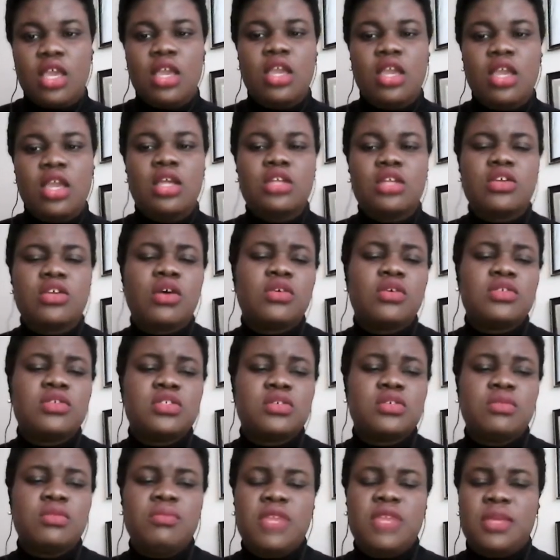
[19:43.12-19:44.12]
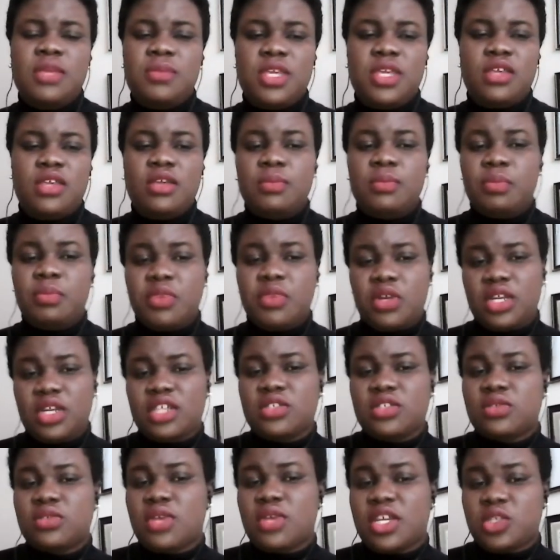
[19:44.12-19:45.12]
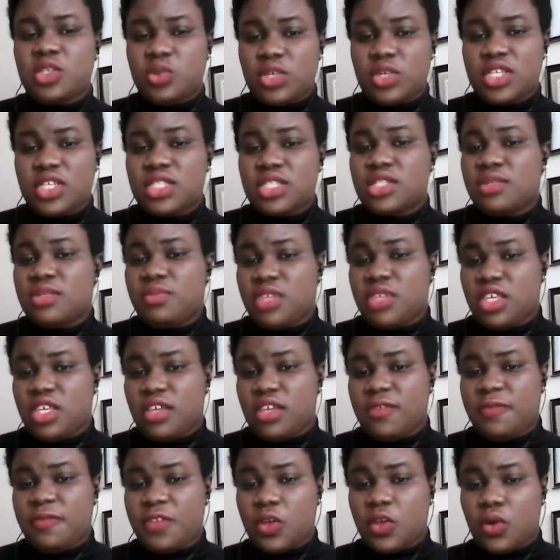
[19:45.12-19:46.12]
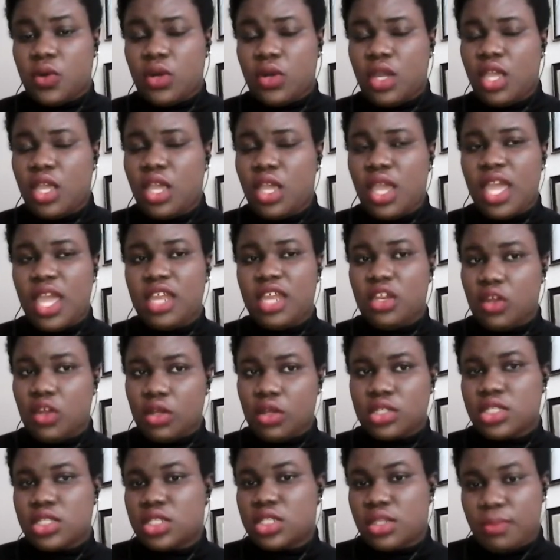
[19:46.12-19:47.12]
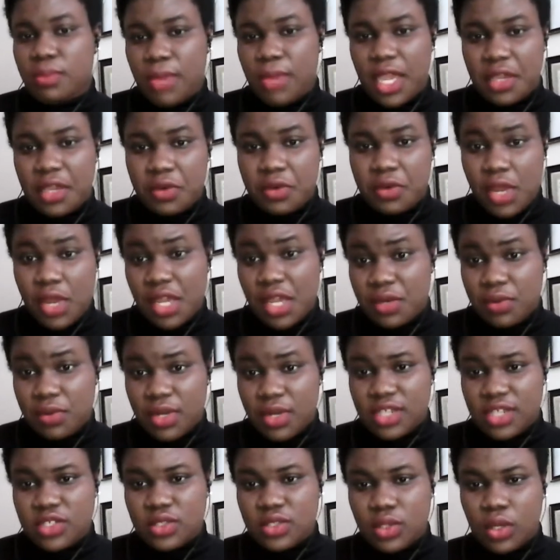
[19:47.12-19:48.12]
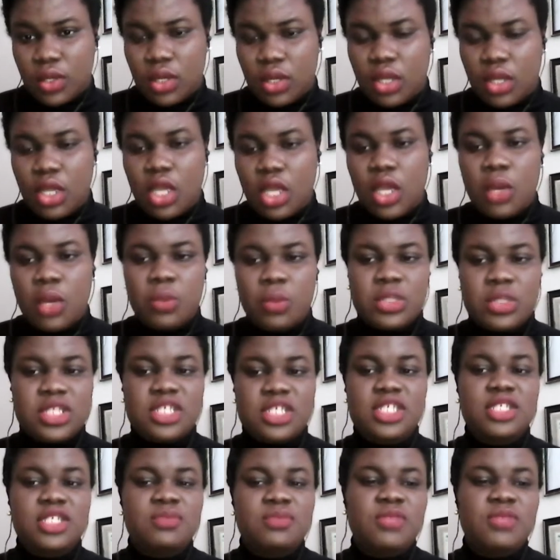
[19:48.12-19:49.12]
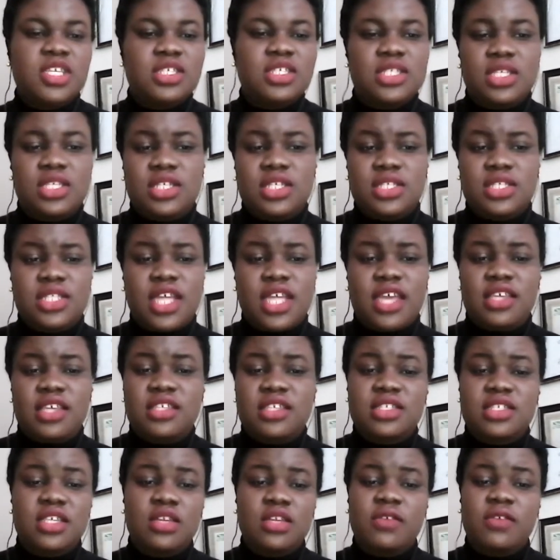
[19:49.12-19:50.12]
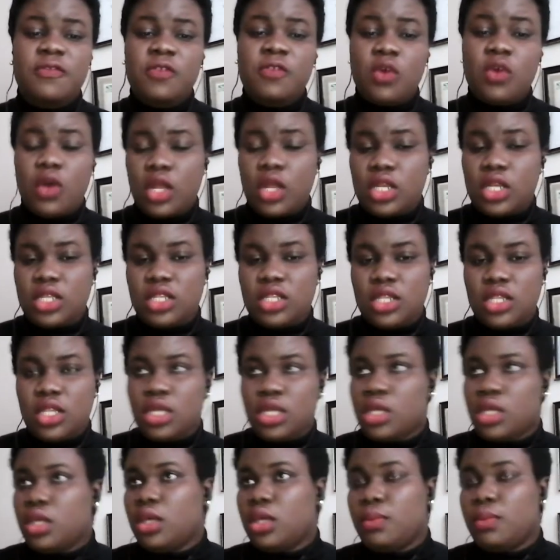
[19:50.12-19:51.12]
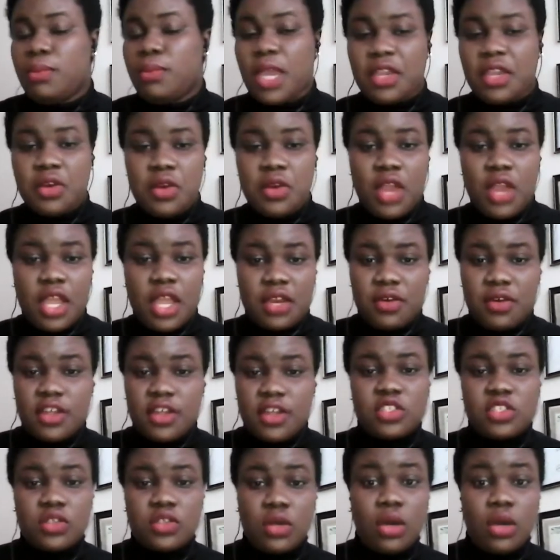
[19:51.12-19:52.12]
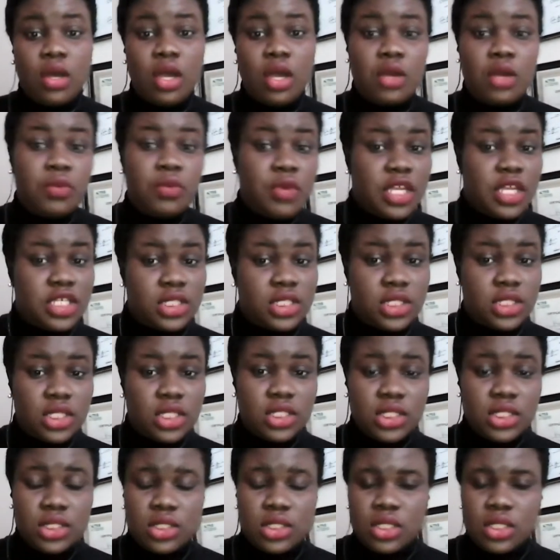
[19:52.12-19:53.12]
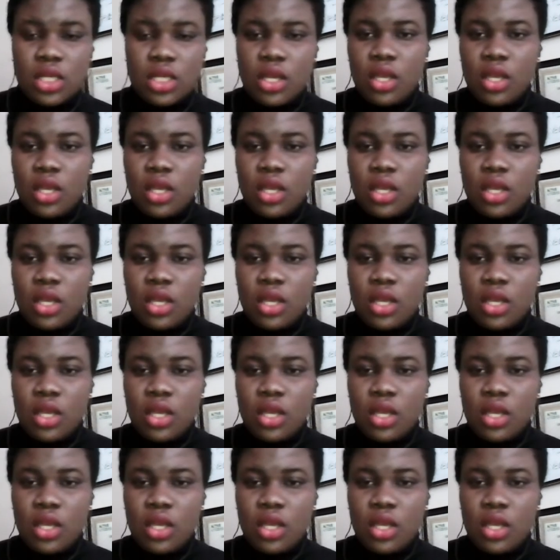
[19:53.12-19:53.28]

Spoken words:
It also may be important to address the behavior and not the microaggressor. What this means is that instead of calling the microaggressor a racist